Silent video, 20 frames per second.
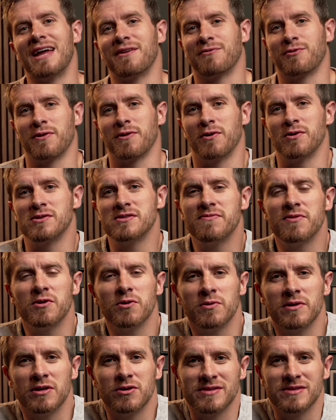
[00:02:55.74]
And for those of
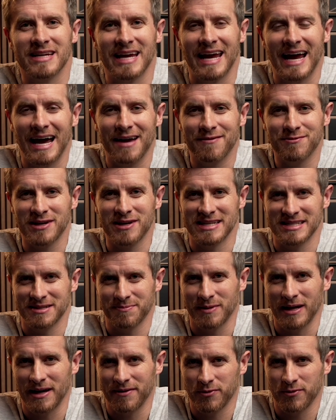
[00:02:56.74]
you using advertising
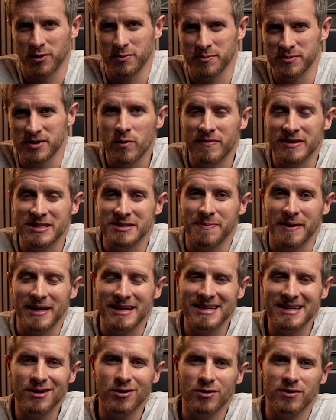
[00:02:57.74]
platforms, we've
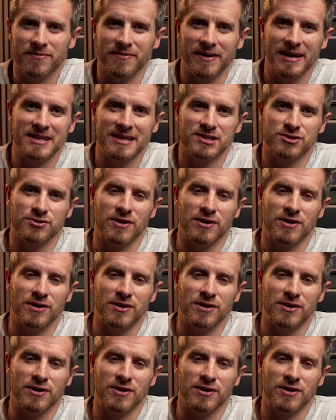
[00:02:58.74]
expanded our advanced